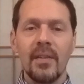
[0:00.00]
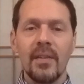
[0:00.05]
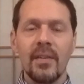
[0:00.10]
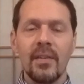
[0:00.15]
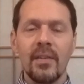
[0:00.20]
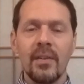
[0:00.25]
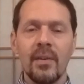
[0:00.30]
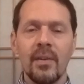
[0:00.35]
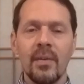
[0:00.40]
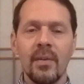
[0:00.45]

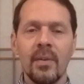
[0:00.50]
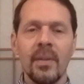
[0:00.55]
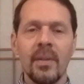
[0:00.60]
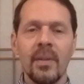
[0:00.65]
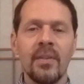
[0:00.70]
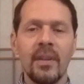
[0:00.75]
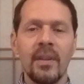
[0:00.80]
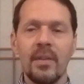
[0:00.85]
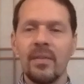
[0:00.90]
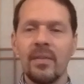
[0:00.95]
So
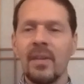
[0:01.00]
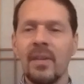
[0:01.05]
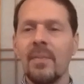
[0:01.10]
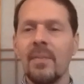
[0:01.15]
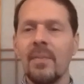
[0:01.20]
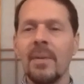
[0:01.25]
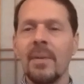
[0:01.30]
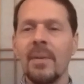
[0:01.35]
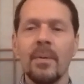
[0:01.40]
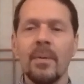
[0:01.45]
let's say there's 10
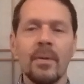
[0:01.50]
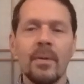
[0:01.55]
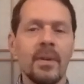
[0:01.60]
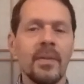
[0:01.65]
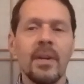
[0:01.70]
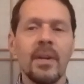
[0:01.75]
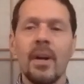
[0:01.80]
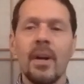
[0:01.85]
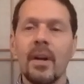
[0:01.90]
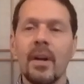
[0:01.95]
people or
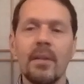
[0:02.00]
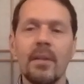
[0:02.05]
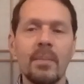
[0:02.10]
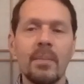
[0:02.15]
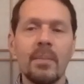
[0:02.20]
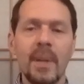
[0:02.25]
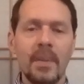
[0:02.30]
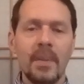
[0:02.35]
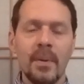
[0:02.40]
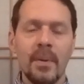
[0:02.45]
even
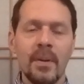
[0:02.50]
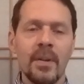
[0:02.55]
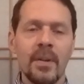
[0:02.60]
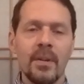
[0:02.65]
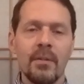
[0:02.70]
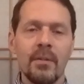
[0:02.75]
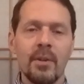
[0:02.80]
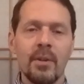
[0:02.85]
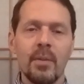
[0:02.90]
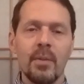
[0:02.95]
100 people in a
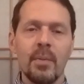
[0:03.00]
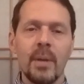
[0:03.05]
group.